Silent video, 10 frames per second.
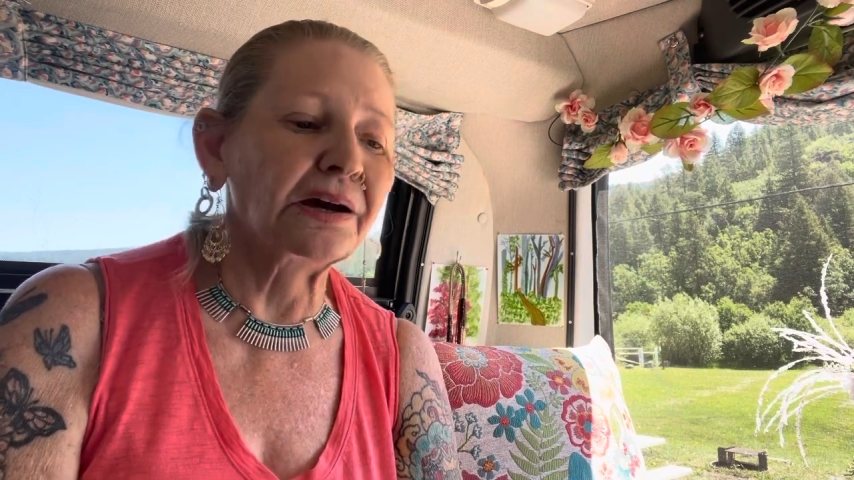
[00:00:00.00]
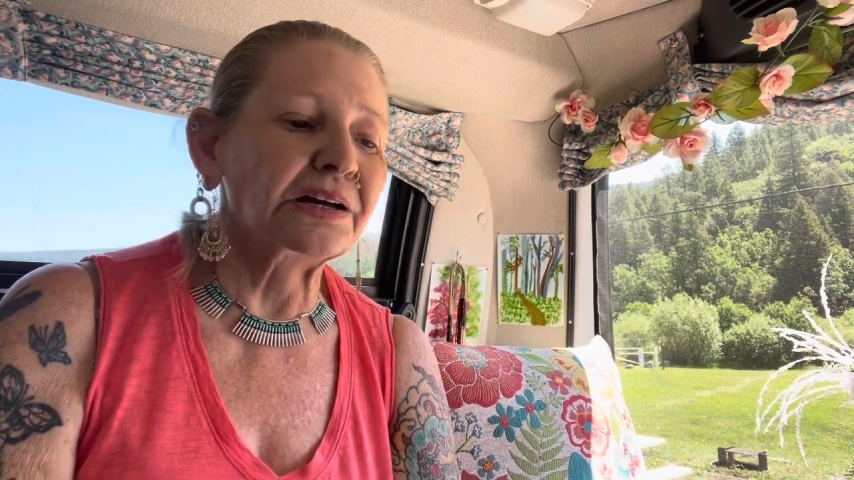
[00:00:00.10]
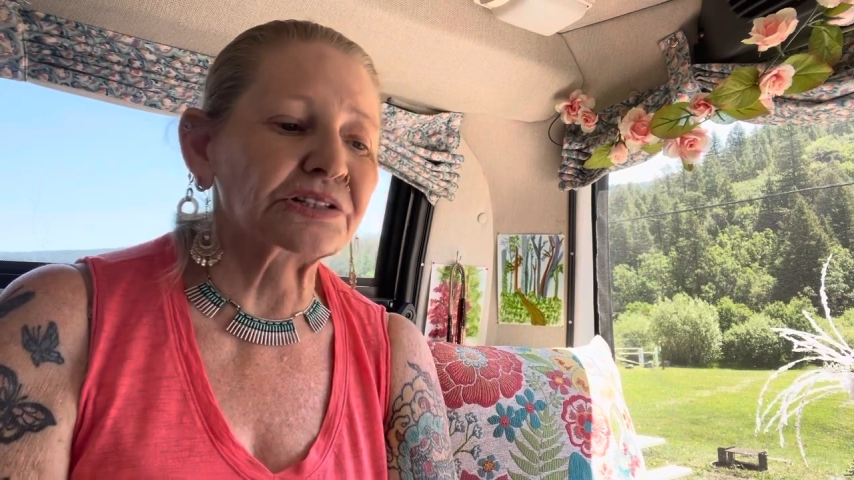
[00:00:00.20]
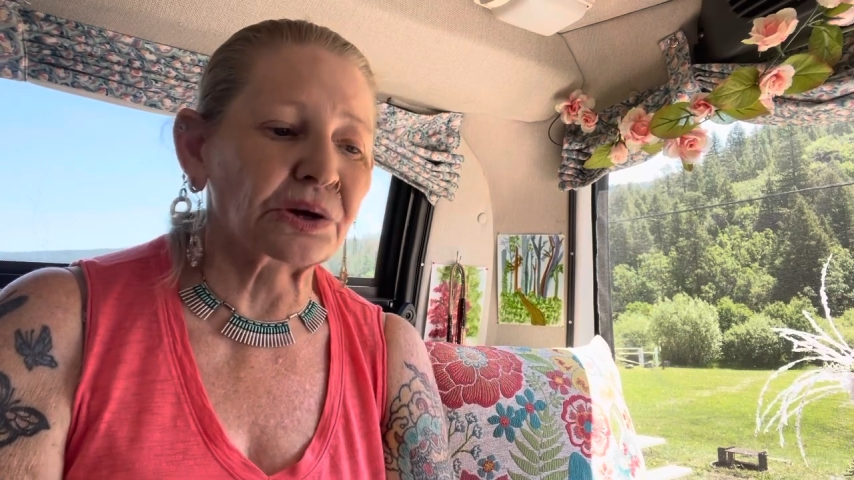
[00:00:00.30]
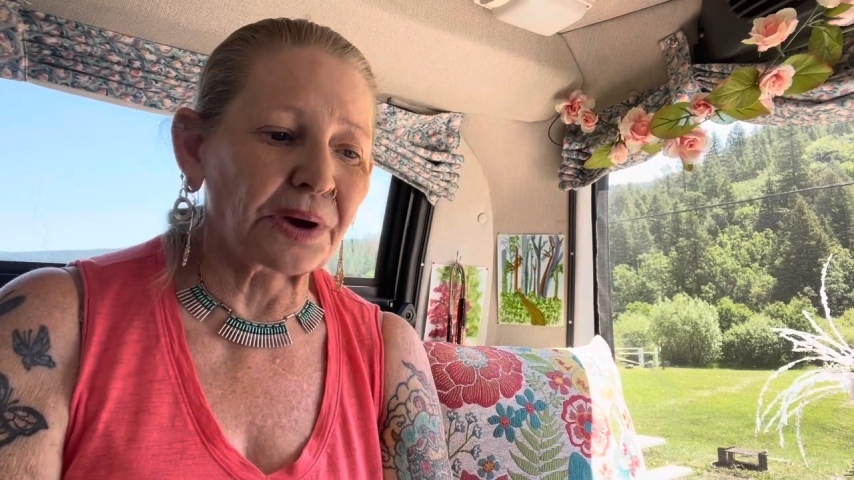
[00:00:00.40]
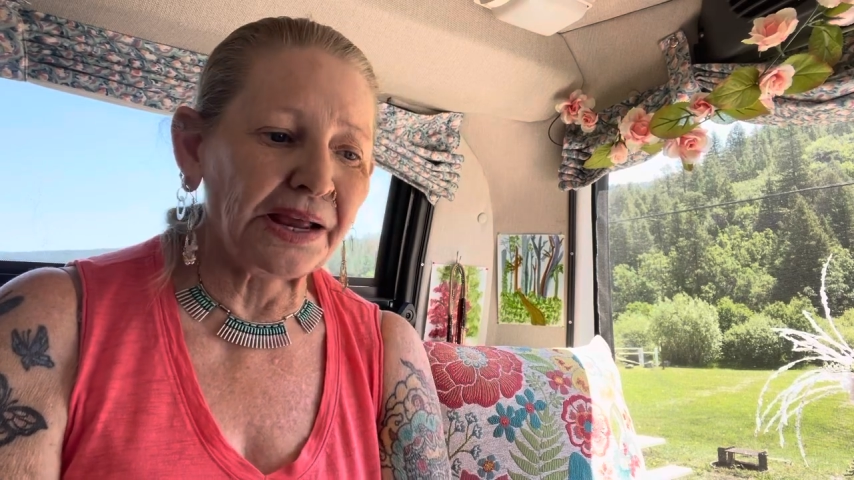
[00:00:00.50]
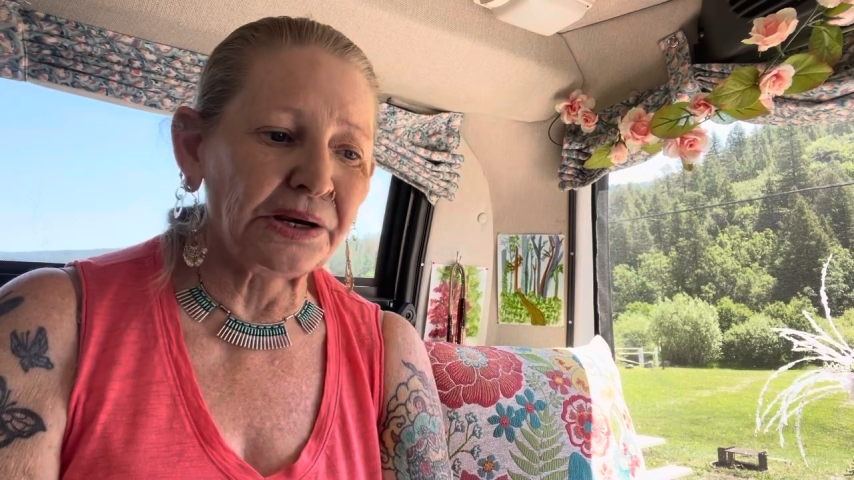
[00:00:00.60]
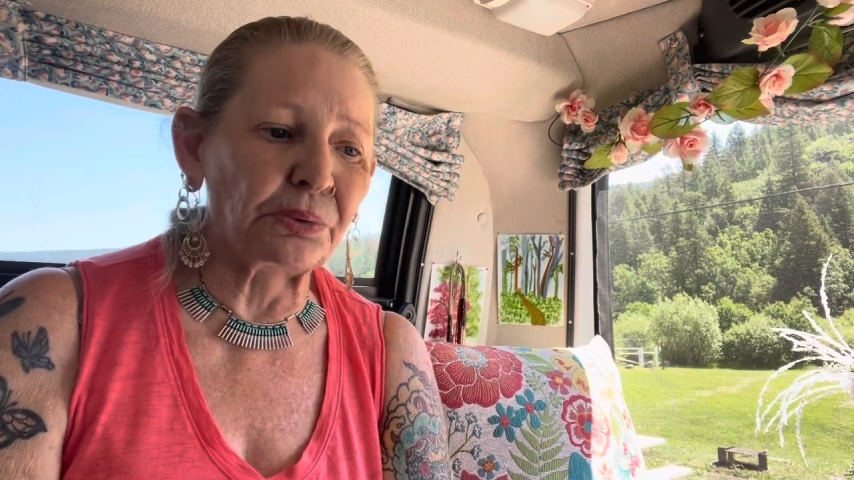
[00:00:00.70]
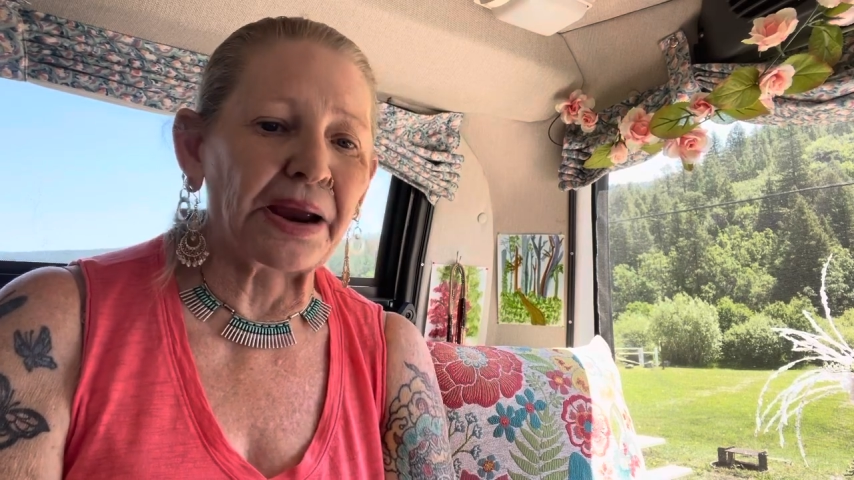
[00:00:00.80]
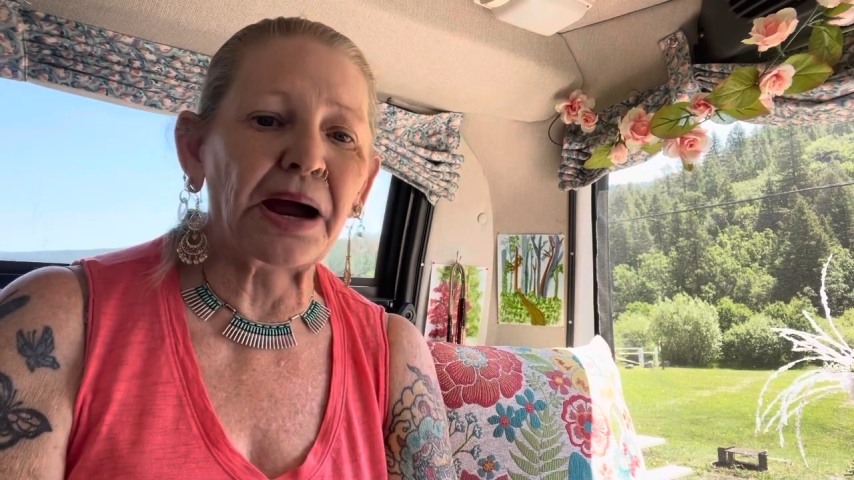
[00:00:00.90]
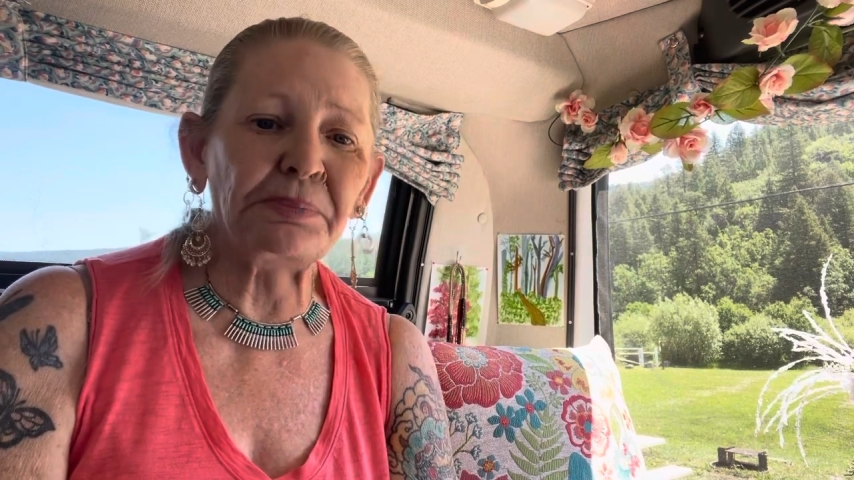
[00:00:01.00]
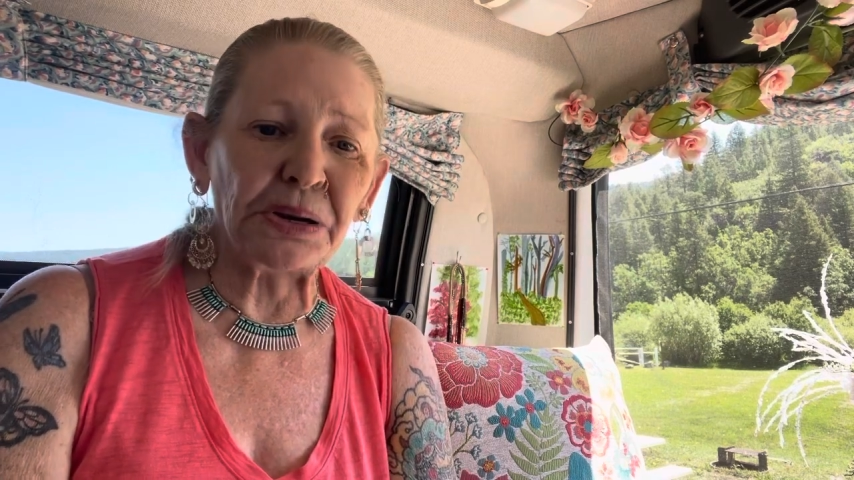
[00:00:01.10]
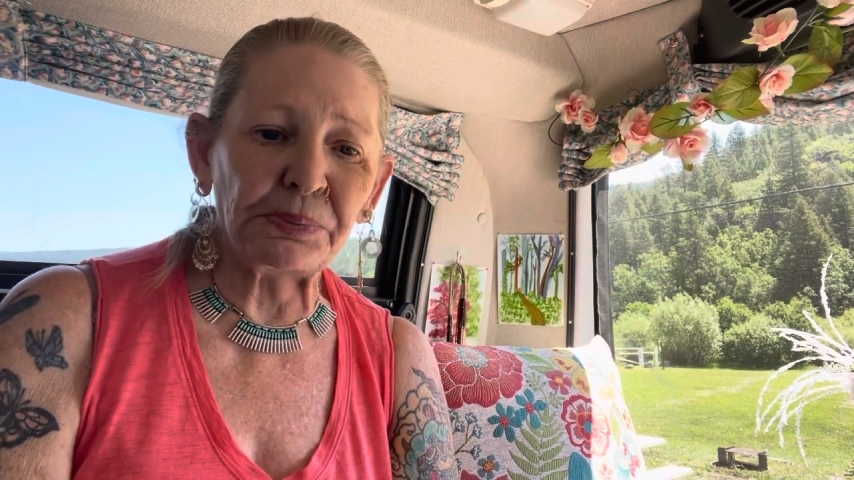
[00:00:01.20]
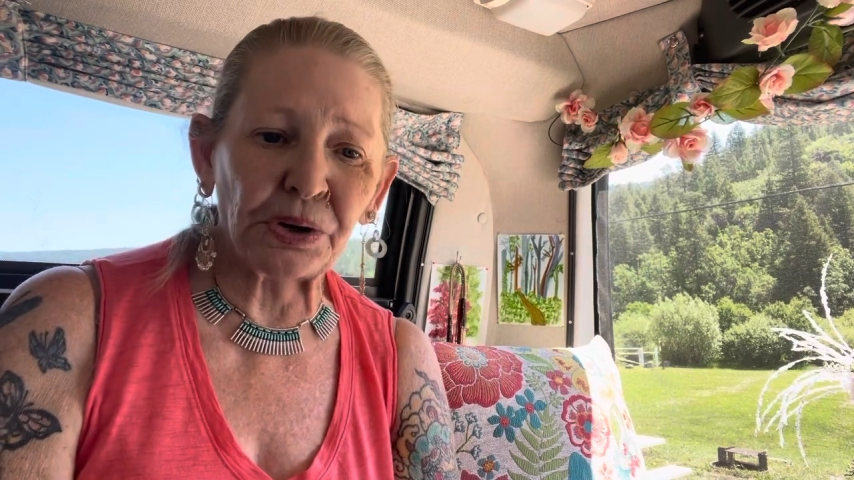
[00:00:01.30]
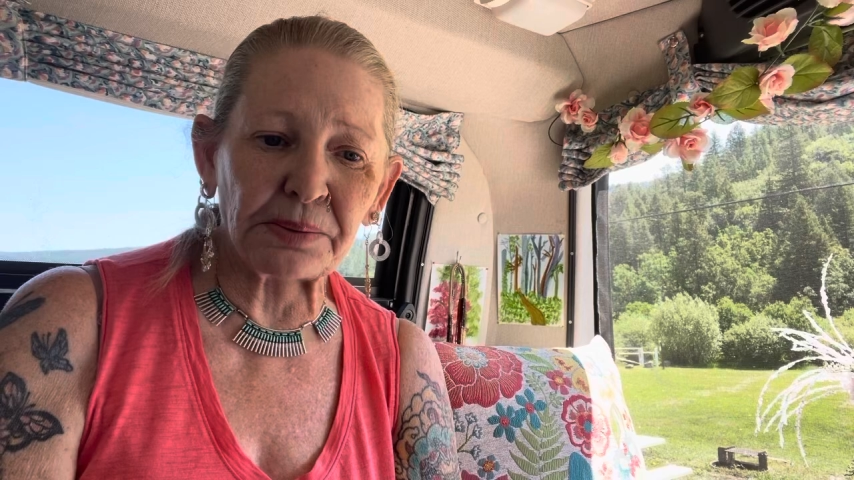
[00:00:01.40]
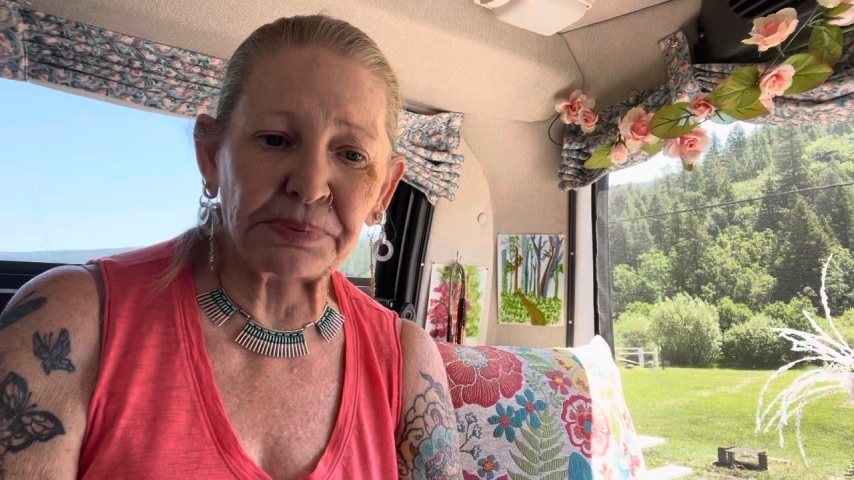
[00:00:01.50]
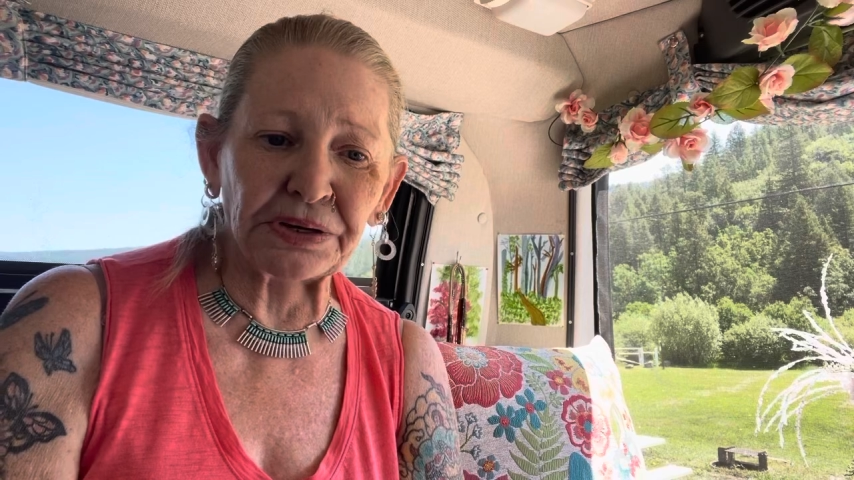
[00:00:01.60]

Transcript: So anyway, I'm going to put up